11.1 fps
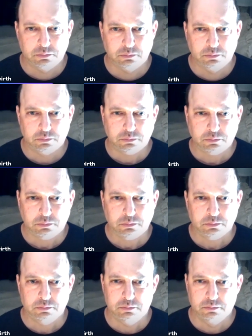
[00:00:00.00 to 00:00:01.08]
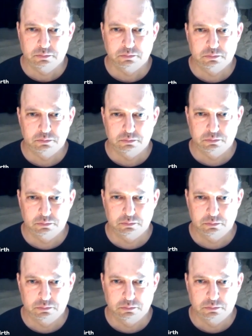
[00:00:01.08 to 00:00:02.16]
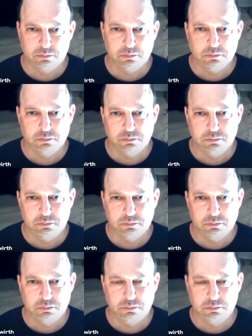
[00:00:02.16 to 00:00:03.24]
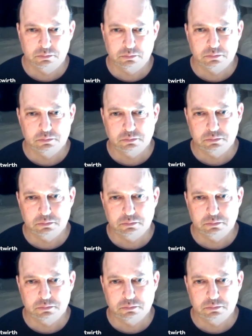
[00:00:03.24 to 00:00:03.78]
[no speech]